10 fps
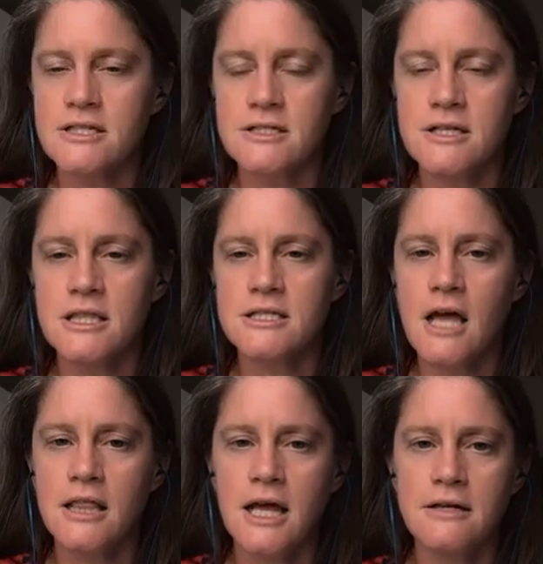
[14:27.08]
discussions on the
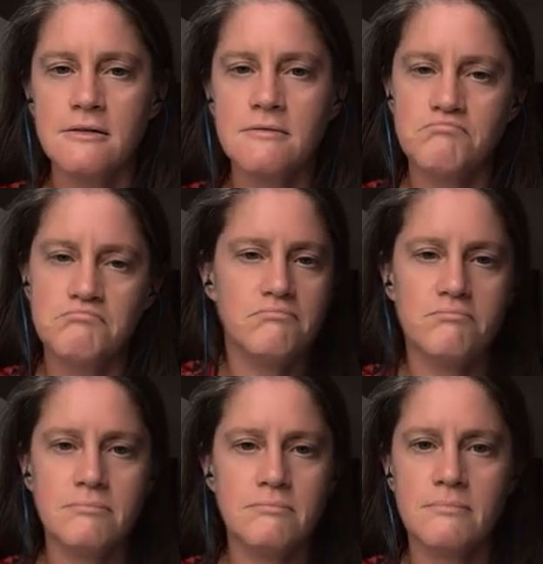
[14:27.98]
sideline
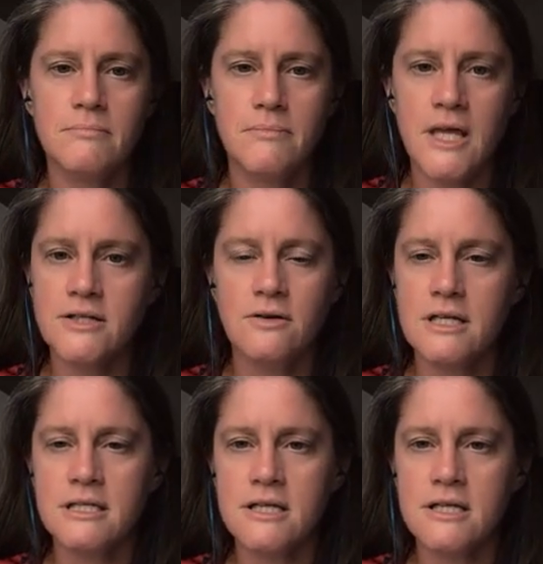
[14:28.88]
that don't